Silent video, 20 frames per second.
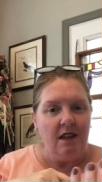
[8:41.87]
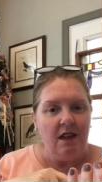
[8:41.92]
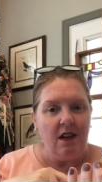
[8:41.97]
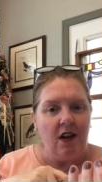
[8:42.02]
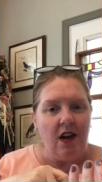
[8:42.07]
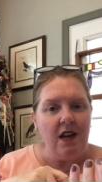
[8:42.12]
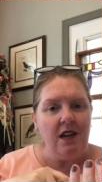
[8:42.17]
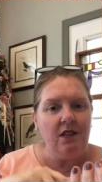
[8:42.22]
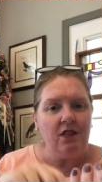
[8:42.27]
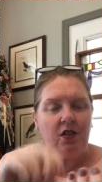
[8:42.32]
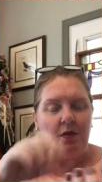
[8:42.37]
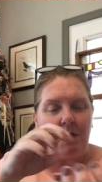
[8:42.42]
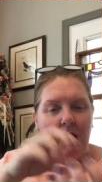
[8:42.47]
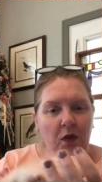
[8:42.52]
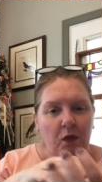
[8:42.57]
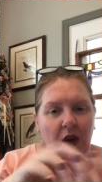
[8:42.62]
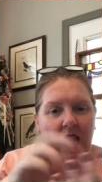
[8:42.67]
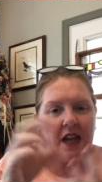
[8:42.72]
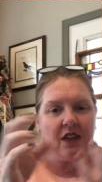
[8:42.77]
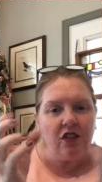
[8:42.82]
All right. So my
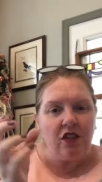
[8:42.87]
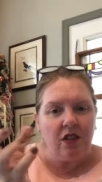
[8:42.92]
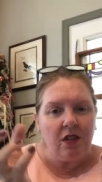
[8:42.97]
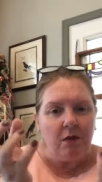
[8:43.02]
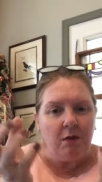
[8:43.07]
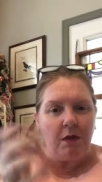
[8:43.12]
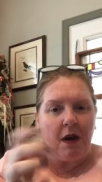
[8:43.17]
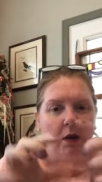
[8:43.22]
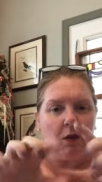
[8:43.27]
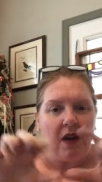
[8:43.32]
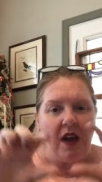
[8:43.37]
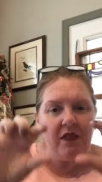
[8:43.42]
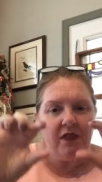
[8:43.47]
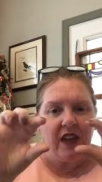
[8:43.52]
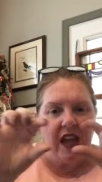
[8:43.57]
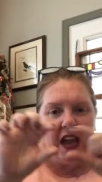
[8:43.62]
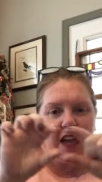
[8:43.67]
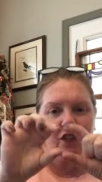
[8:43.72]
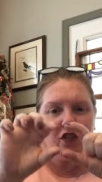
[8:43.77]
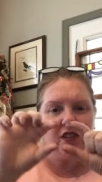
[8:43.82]
raft
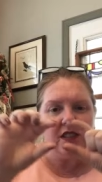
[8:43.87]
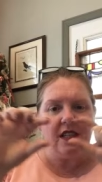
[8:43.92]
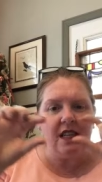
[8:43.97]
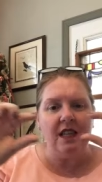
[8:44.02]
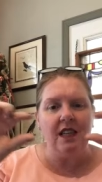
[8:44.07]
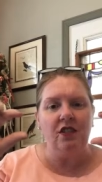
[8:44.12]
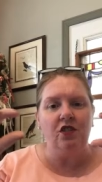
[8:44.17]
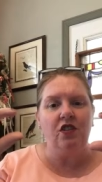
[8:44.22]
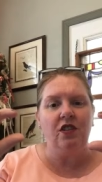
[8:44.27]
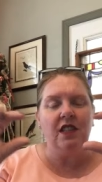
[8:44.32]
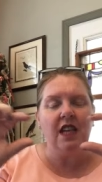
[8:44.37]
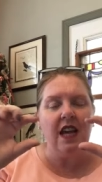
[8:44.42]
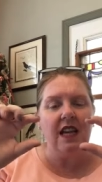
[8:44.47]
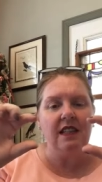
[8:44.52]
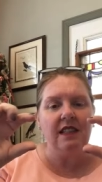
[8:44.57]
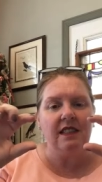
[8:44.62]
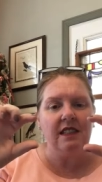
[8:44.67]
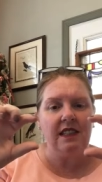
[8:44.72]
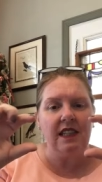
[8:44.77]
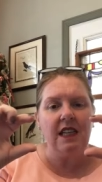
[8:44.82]
catches it and it's just kind
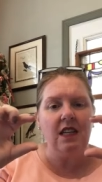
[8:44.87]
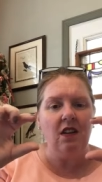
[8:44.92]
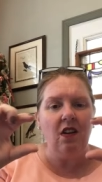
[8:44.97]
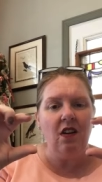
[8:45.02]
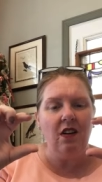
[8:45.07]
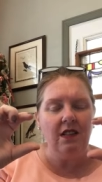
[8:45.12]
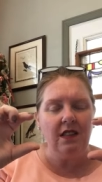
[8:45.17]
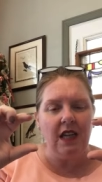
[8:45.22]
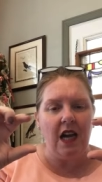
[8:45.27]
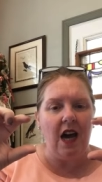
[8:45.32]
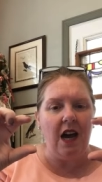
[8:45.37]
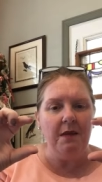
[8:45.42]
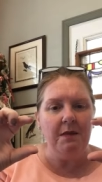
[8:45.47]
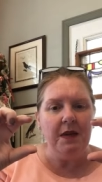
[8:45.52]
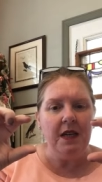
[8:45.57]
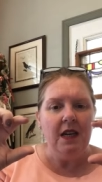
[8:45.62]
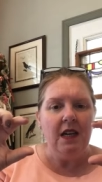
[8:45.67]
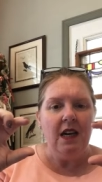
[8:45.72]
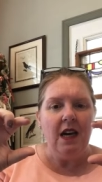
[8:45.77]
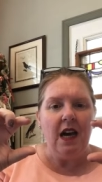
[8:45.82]
of sitting on top.